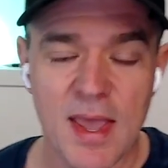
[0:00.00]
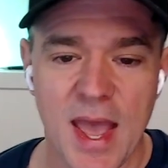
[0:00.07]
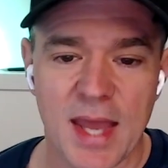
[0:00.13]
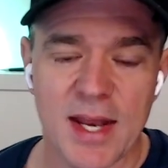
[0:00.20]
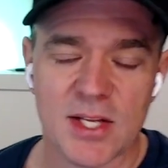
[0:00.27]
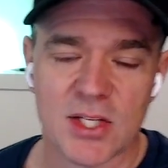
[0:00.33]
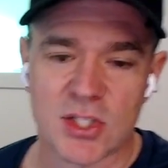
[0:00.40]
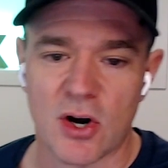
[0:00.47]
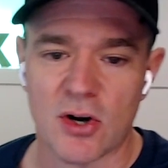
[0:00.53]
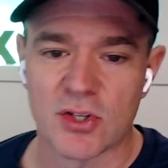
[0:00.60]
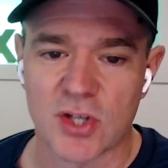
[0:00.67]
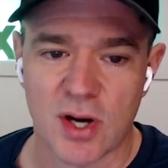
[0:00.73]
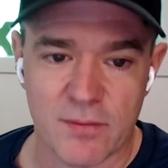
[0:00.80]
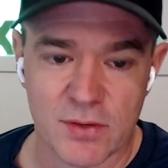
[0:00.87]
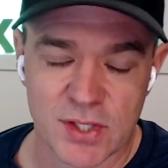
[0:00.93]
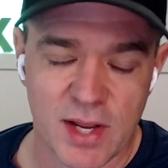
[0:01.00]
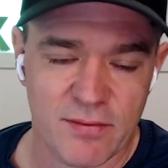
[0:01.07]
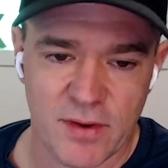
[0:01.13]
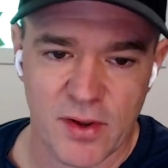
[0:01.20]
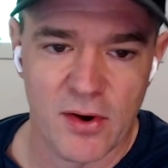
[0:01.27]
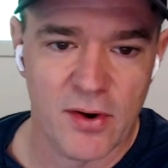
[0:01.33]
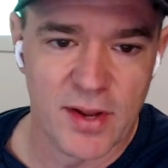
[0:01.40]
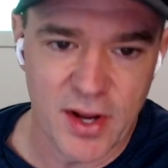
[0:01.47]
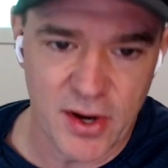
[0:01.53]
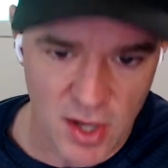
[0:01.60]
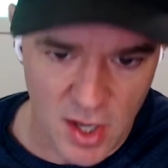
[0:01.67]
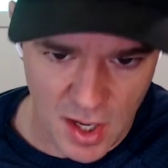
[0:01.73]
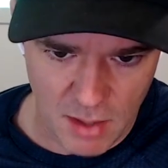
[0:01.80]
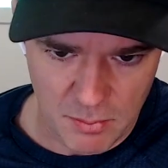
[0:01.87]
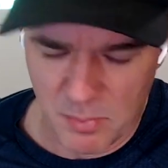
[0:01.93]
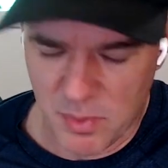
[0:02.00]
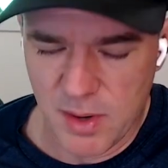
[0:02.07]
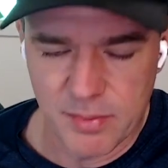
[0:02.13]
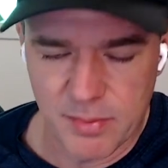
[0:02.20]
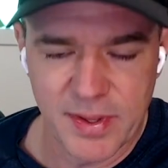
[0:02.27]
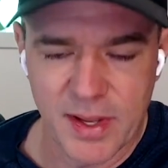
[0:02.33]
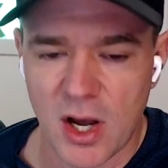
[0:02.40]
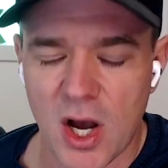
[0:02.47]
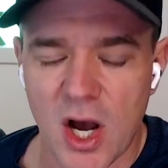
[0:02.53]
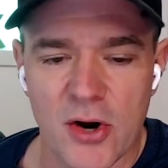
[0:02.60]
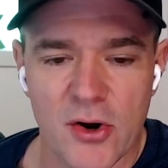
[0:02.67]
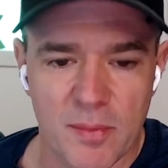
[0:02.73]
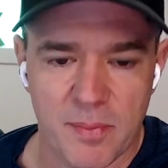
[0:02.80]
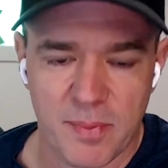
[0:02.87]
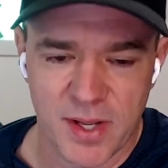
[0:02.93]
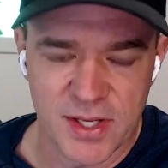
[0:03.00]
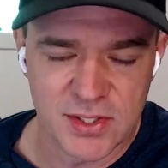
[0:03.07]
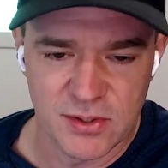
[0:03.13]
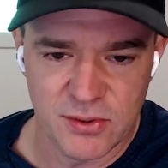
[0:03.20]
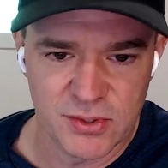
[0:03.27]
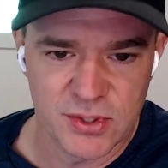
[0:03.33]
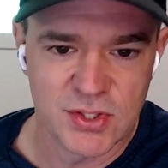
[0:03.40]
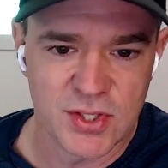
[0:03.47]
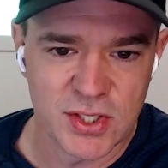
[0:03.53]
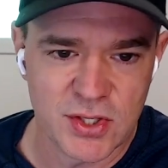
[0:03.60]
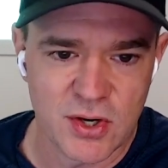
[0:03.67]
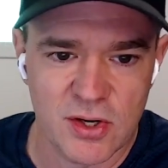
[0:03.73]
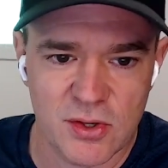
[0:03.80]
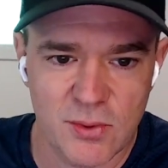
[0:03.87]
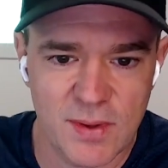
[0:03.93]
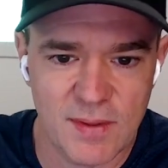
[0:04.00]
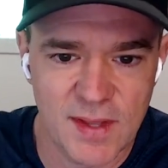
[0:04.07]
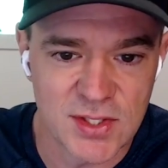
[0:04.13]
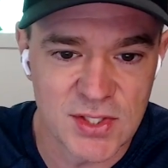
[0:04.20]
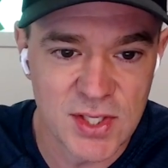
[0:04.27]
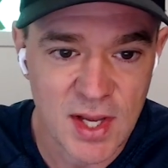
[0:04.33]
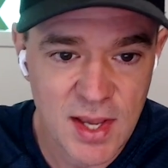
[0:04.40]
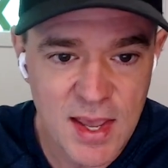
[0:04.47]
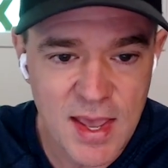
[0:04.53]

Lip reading: And it starts conversation. I've literally got probably 100 plus of those since I started doing this.